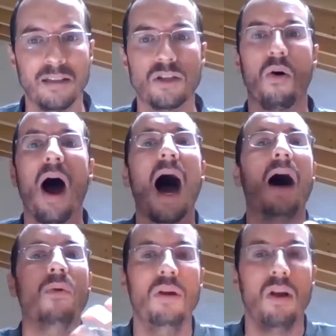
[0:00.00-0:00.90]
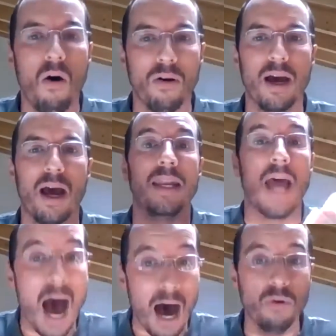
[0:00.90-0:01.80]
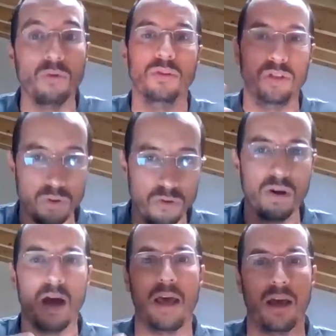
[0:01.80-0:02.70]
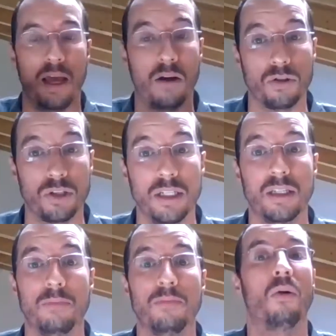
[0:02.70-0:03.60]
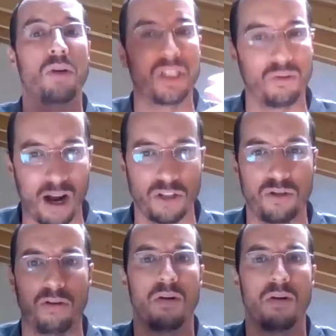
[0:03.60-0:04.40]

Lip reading: So how long and how do ecosystem restructure,